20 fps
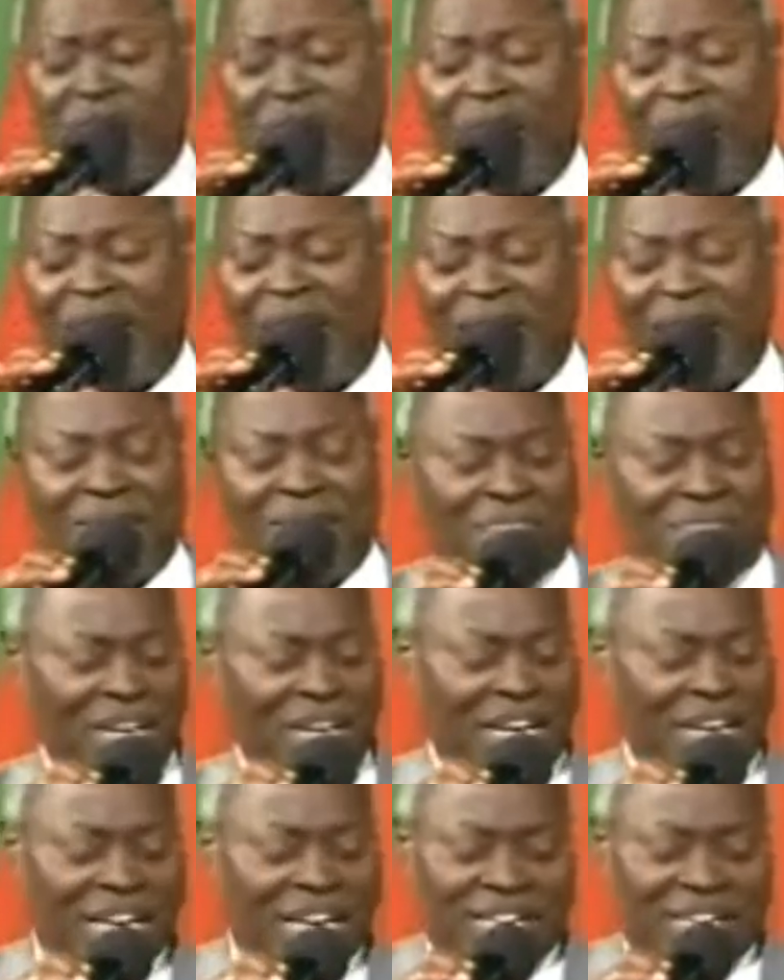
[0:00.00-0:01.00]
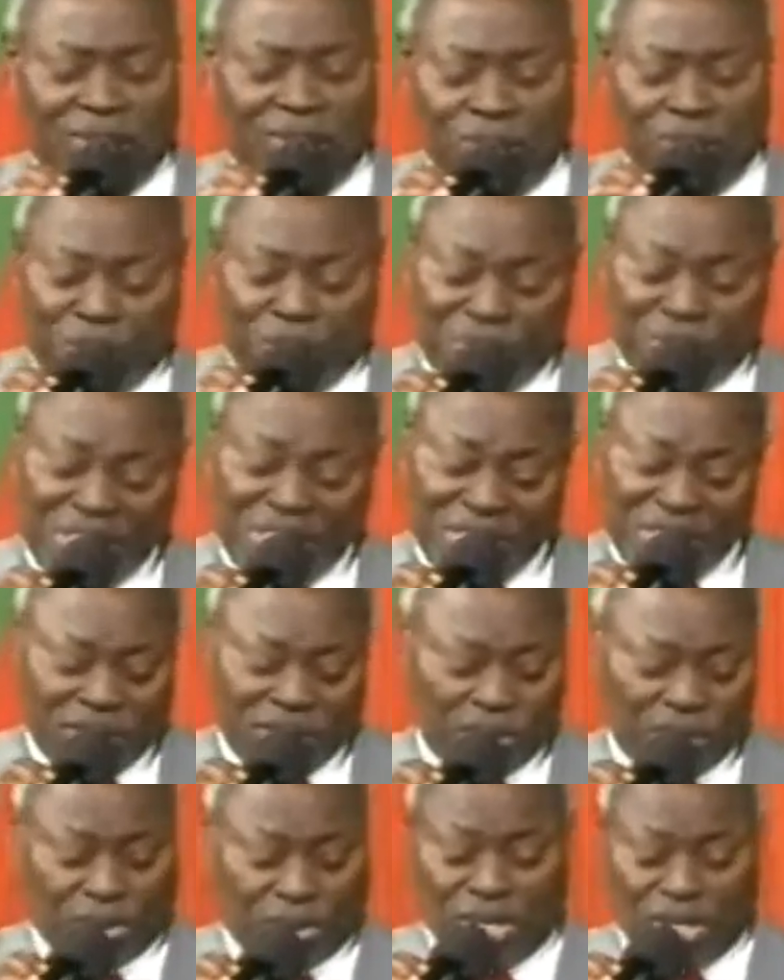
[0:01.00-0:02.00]
life. In
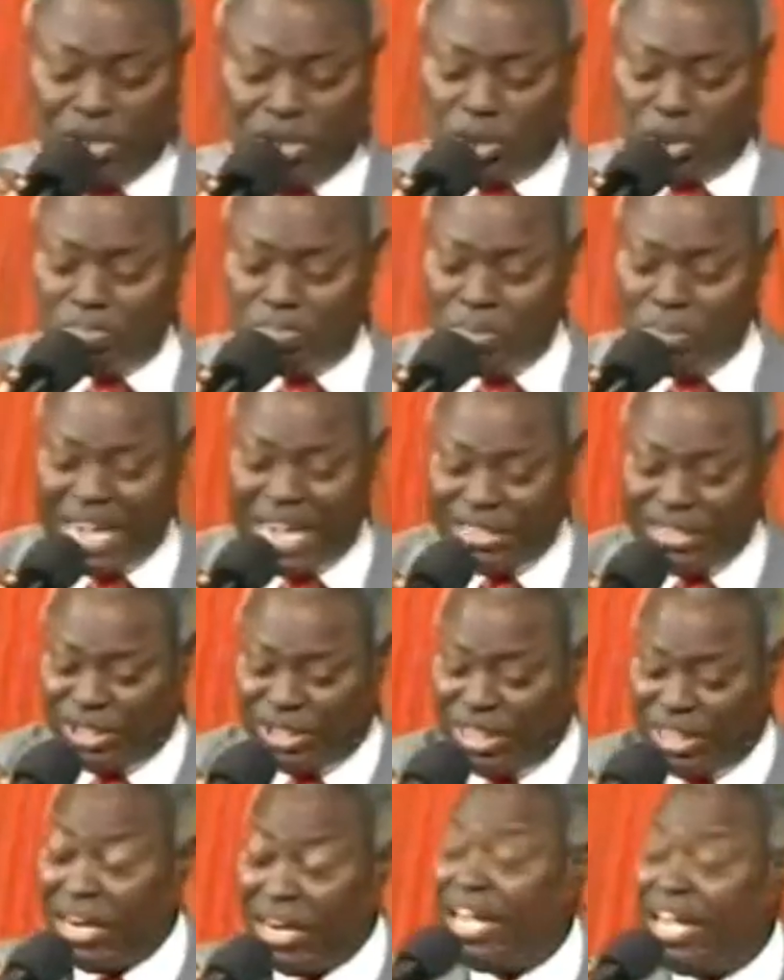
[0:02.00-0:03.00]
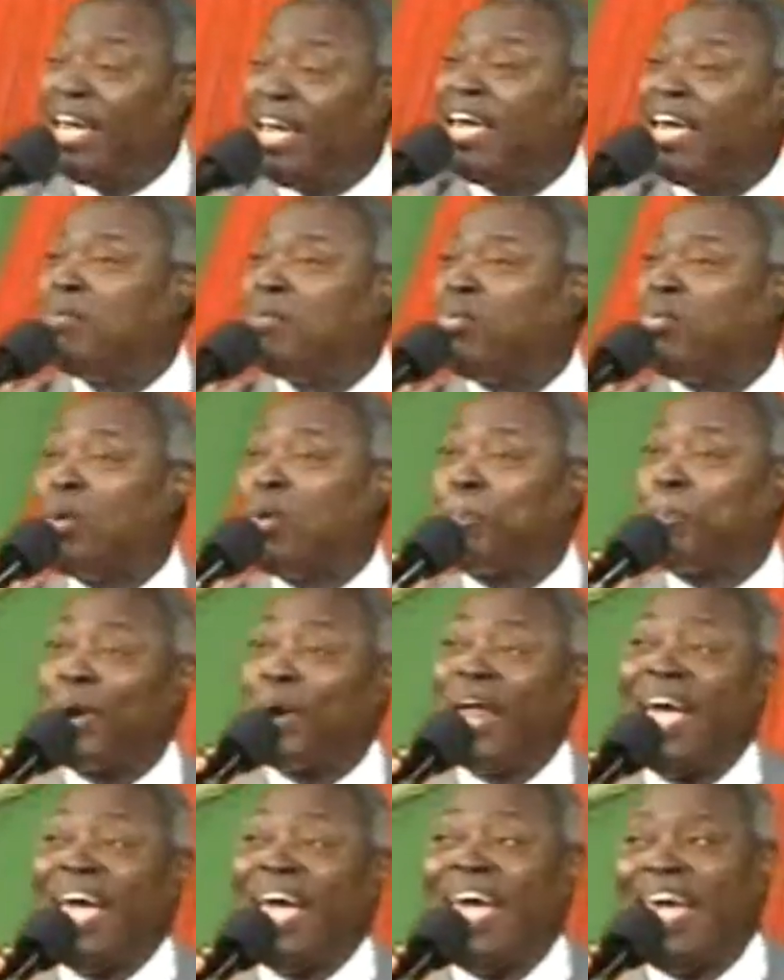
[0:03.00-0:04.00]
Jesus' mighty name we
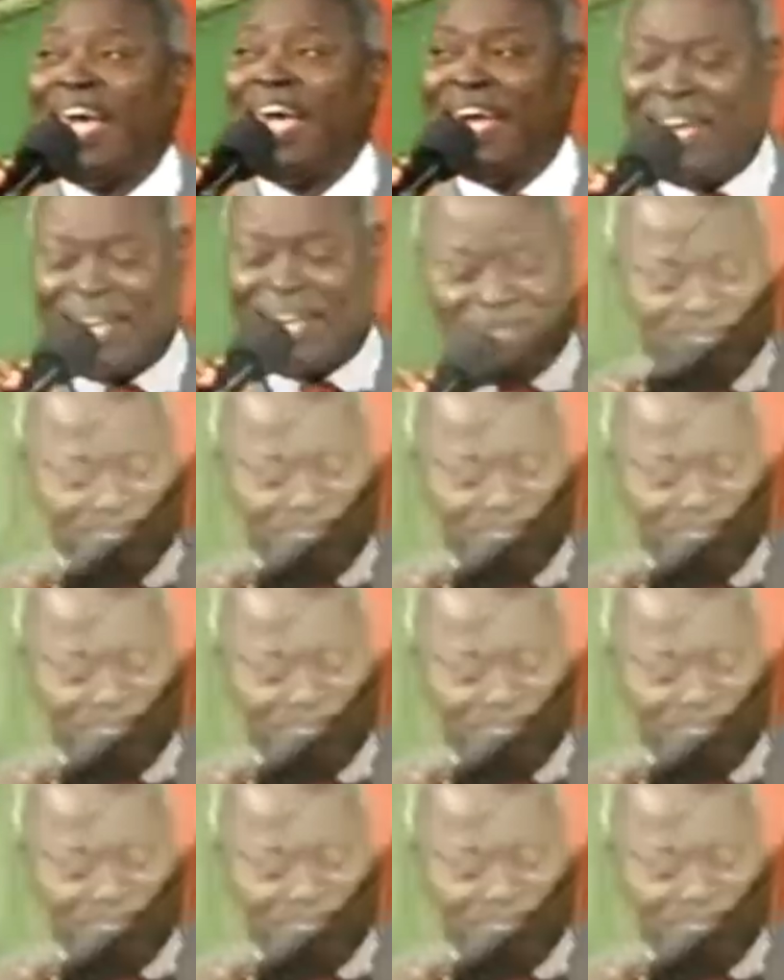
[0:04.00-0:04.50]
pray.